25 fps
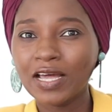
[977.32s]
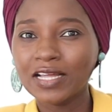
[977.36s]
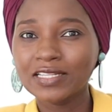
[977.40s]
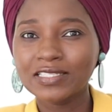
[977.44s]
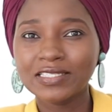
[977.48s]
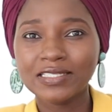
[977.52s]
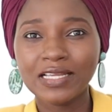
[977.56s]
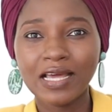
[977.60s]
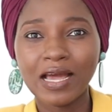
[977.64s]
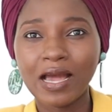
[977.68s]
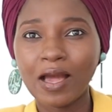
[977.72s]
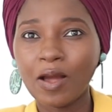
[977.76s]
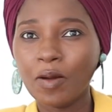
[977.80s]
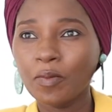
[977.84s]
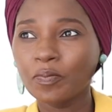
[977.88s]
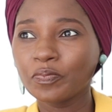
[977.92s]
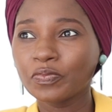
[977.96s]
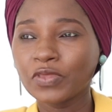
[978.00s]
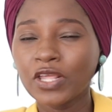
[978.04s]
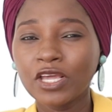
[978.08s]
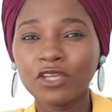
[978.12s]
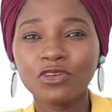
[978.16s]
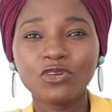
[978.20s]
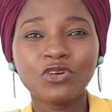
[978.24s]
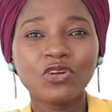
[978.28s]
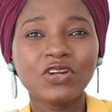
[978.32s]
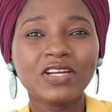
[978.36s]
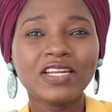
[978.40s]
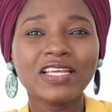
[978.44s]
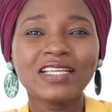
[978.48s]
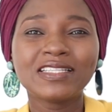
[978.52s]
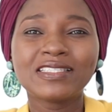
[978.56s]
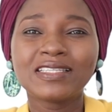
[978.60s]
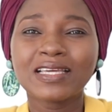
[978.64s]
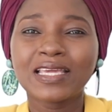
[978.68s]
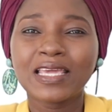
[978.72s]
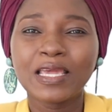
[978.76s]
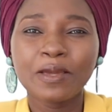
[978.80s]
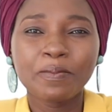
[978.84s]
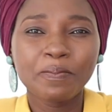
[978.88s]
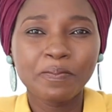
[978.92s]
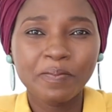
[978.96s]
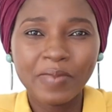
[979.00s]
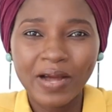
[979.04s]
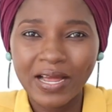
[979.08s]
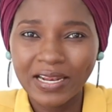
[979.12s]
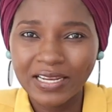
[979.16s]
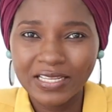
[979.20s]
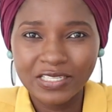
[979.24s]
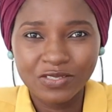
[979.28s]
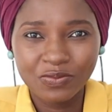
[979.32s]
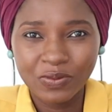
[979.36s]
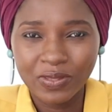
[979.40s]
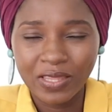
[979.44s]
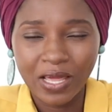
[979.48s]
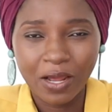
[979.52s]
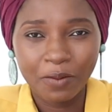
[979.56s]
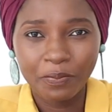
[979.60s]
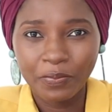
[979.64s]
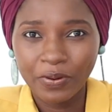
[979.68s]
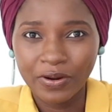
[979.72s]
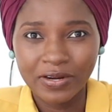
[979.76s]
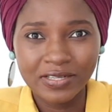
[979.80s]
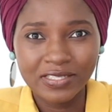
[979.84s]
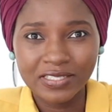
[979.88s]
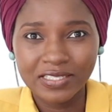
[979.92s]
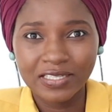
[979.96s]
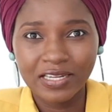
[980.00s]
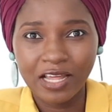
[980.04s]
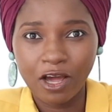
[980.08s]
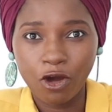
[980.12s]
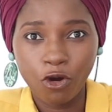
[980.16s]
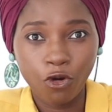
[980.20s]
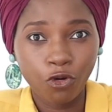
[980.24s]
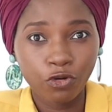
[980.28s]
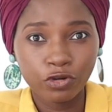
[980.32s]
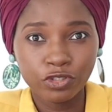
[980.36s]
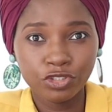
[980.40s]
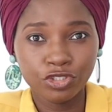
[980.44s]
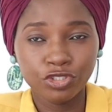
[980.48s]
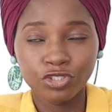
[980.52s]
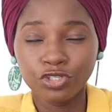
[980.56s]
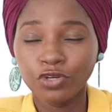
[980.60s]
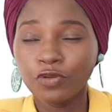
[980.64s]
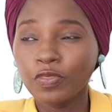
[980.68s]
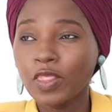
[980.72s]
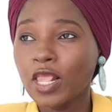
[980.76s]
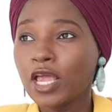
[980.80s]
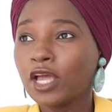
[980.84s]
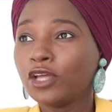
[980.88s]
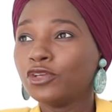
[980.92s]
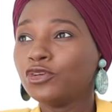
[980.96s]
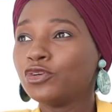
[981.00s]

that, you don't need to keep malice with that person that hurt you.